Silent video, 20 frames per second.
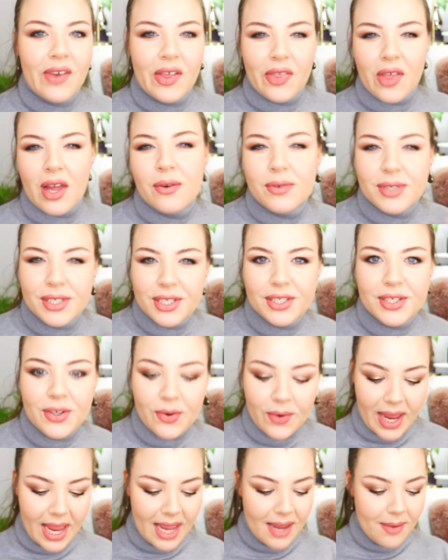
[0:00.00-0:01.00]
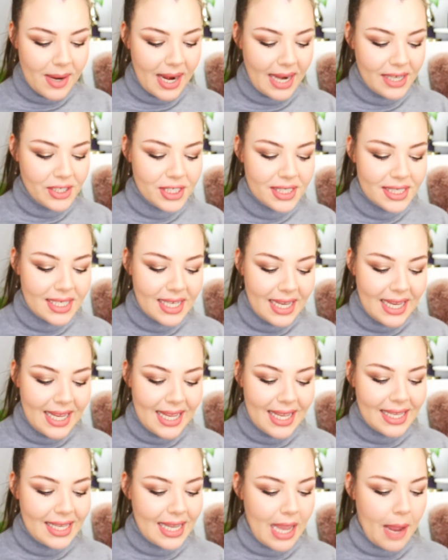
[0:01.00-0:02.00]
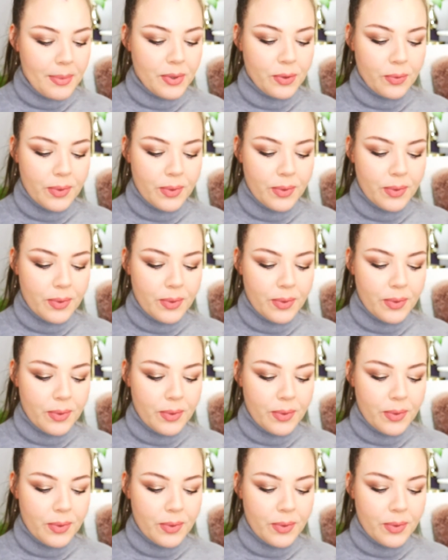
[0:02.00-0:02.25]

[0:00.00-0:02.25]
I thought it was just okay, but I just kept